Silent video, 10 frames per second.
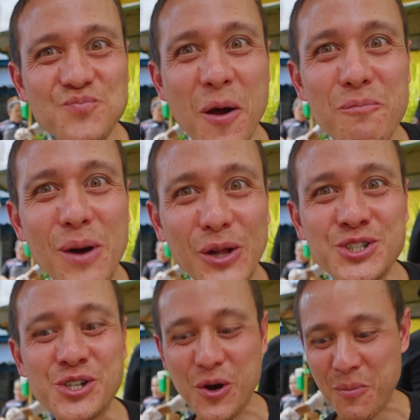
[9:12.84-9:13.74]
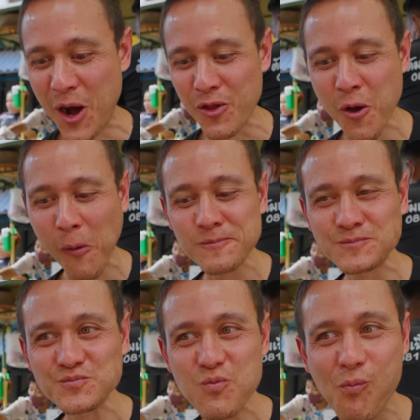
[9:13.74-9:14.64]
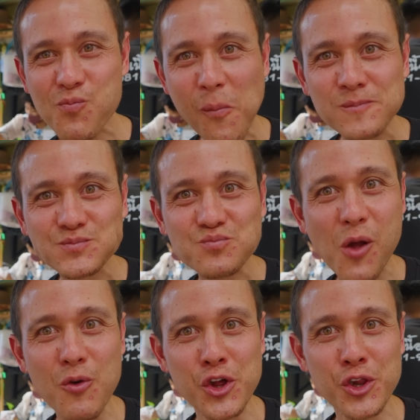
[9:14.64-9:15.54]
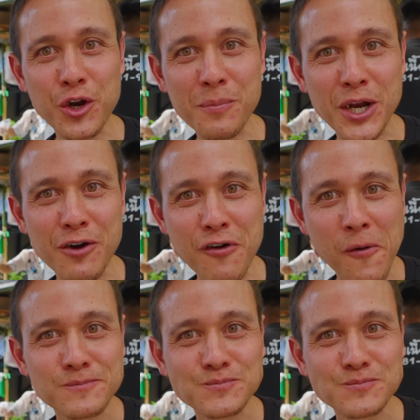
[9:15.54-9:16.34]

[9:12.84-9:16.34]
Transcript: That melts in your mouth with a little bit of